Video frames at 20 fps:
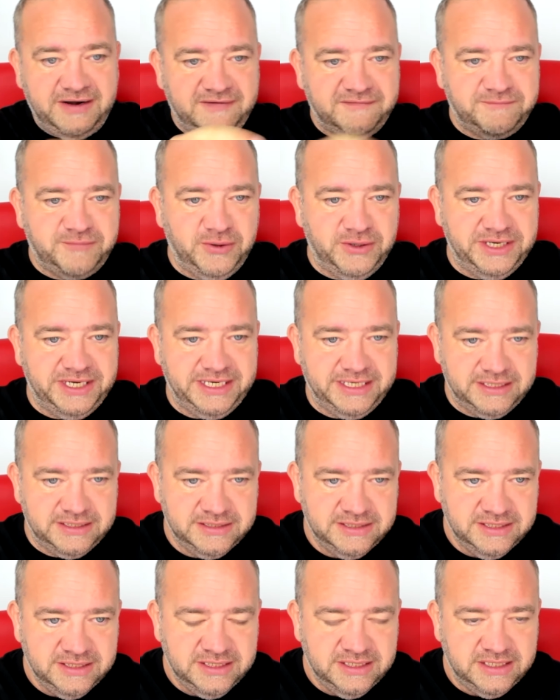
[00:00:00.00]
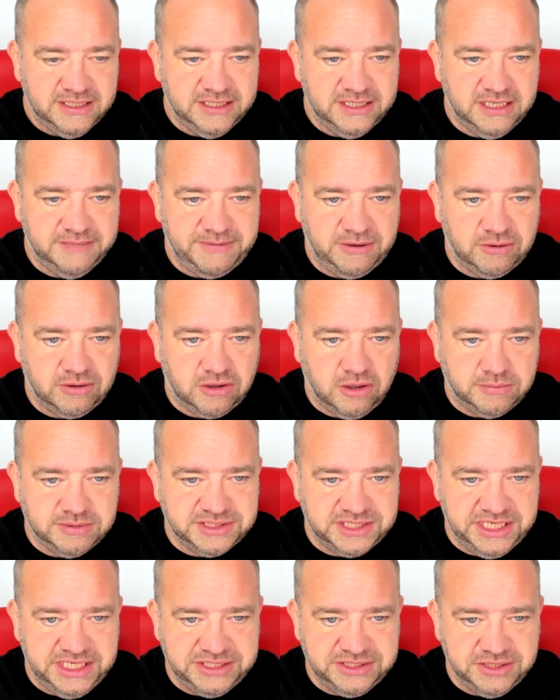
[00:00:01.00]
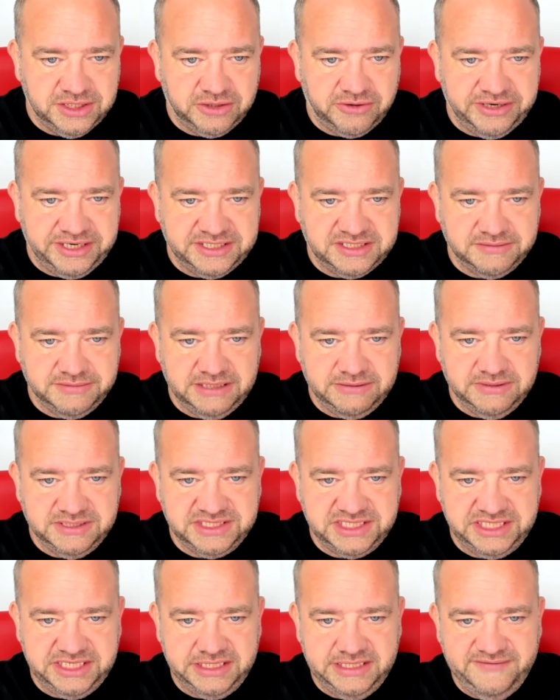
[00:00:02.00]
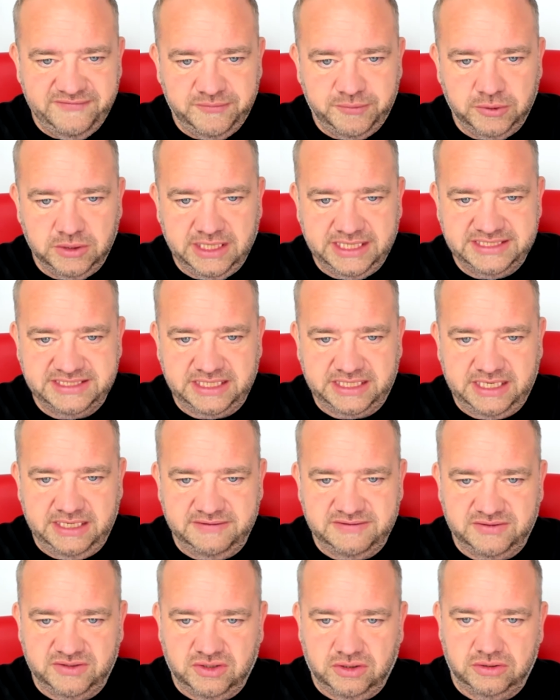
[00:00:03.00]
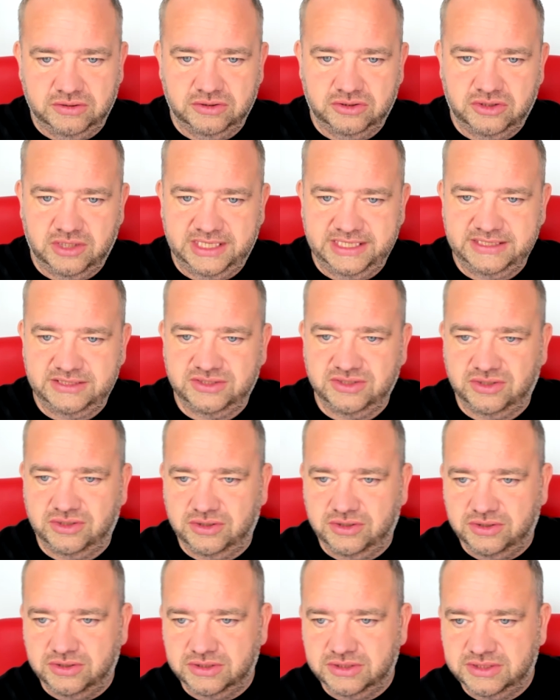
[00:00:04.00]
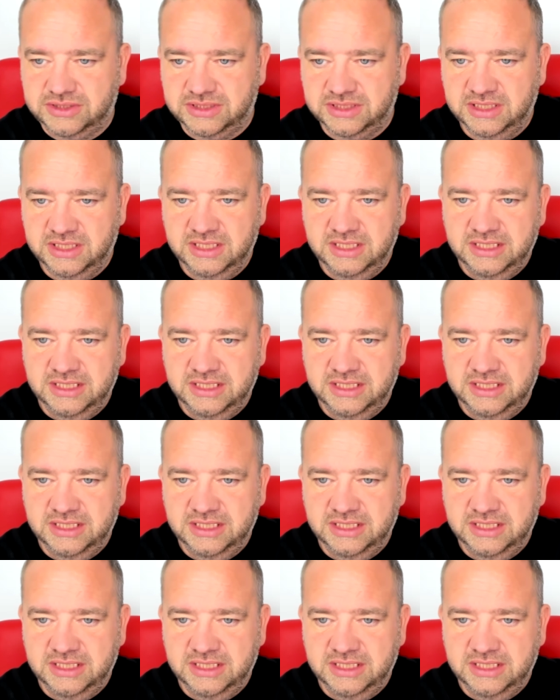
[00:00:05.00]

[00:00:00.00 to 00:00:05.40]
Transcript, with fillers: I've put here uh, about Klopp's agent agreeing to meet with senior Liverpool executives for contract talks.